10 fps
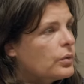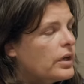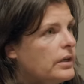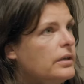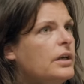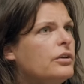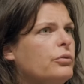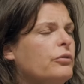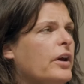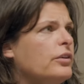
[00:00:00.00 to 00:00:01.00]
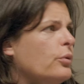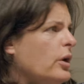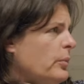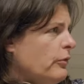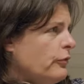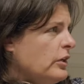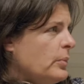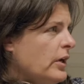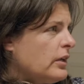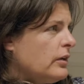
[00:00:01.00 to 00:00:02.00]
Okay, because we've had quite a bit of
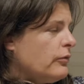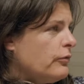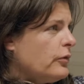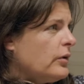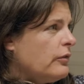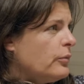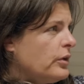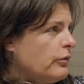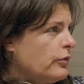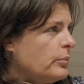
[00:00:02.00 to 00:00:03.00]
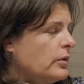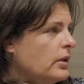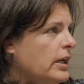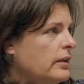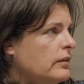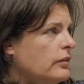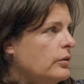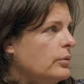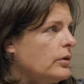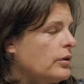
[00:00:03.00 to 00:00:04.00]
feedback, from, haven't we, from clients
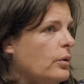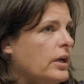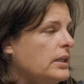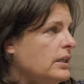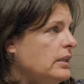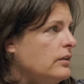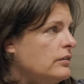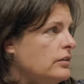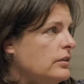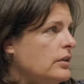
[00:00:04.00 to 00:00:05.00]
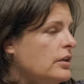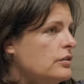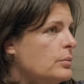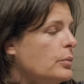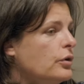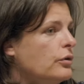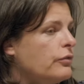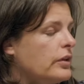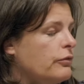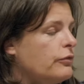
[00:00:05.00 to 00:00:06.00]
who are quite keen to to move,
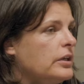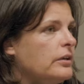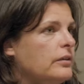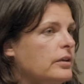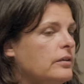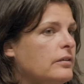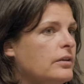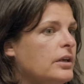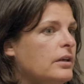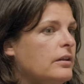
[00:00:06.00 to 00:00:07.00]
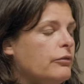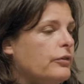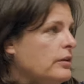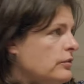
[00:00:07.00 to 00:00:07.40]
and they feel that they've